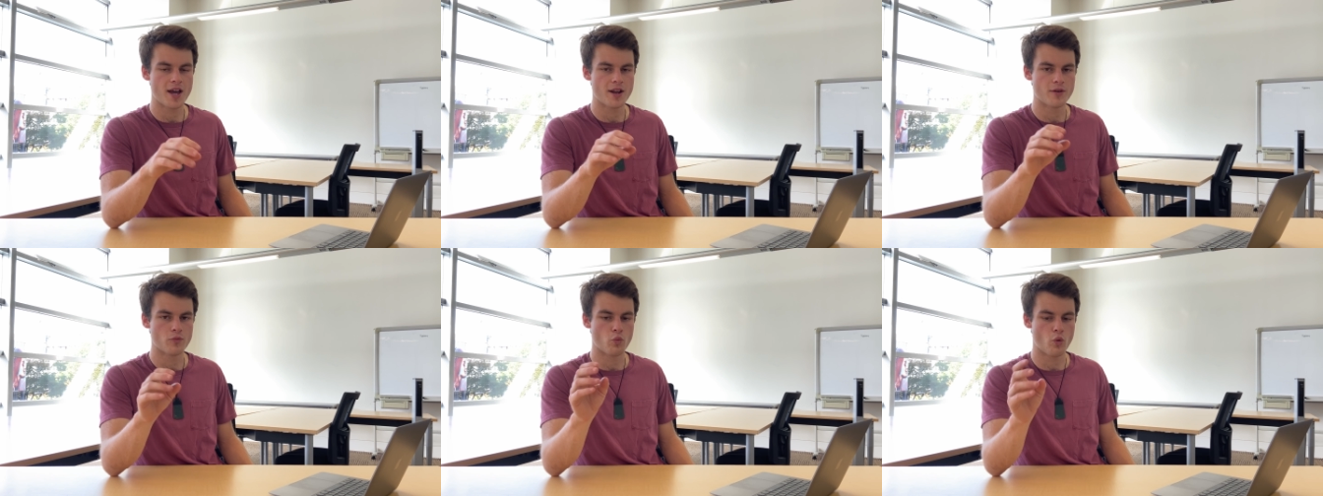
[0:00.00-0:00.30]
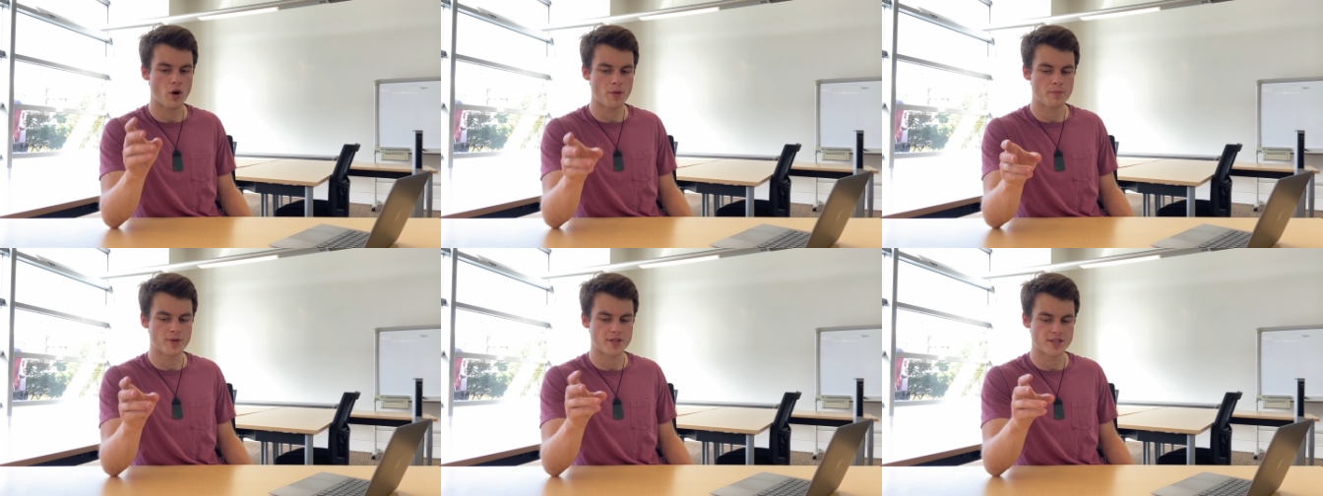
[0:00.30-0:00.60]
and
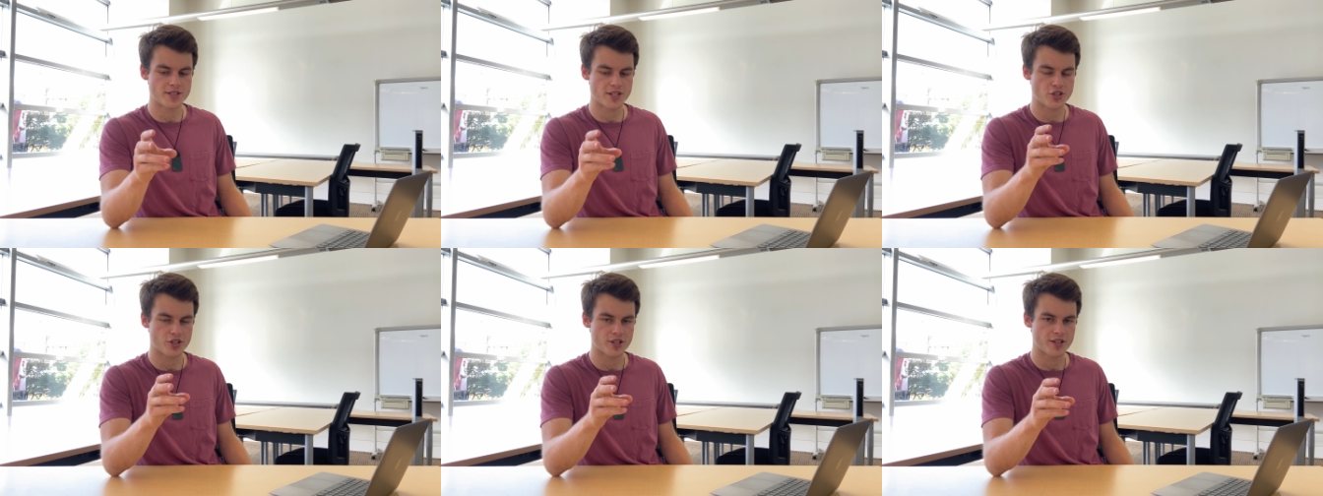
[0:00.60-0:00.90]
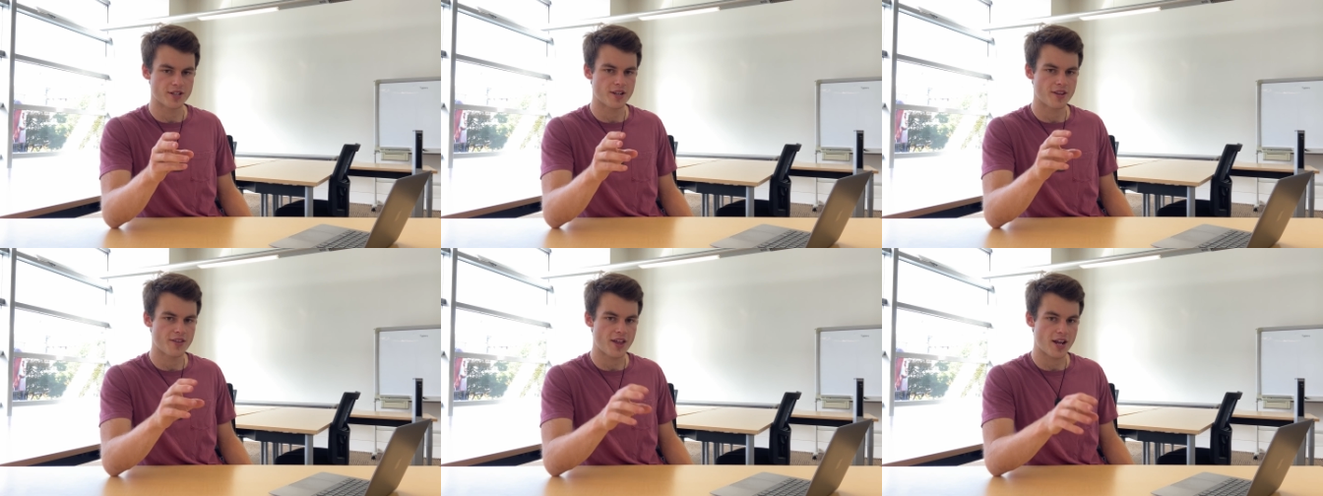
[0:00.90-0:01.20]
what
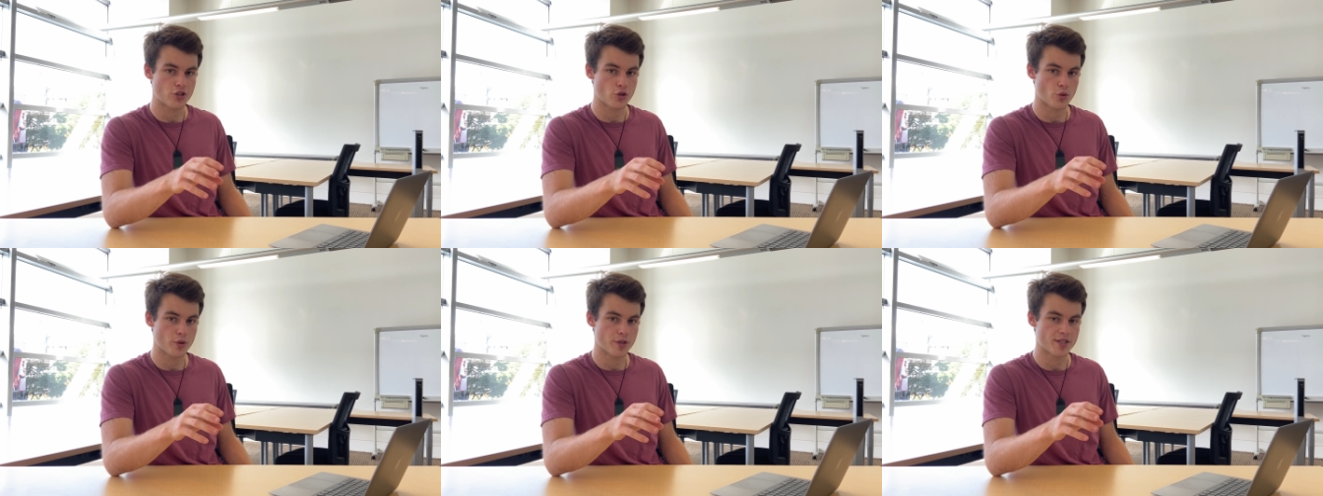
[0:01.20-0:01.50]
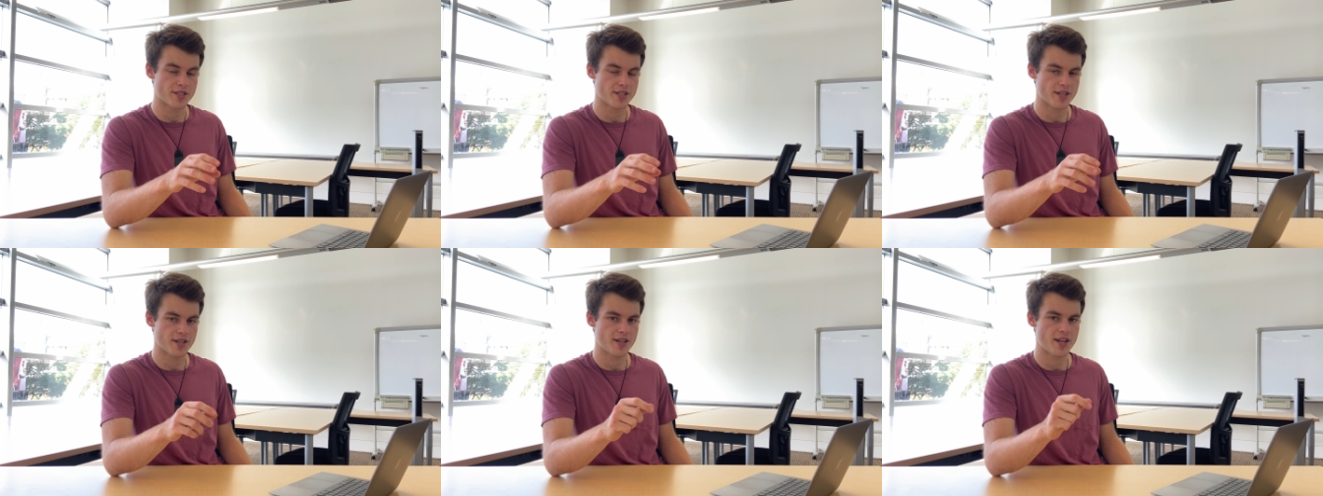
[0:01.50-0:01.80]
position that joint
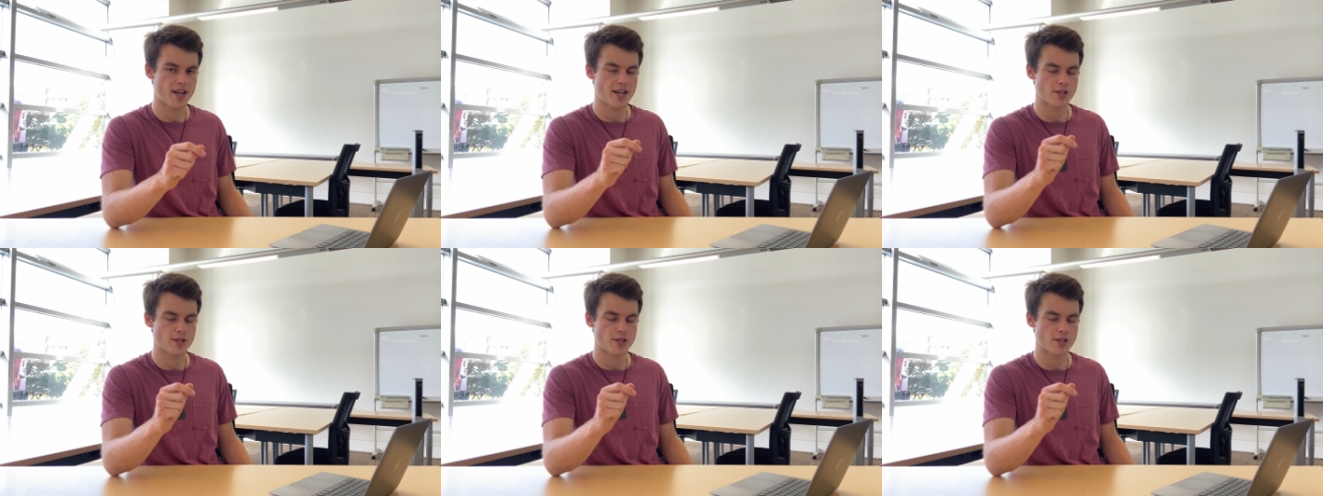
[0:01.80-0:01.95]
is in,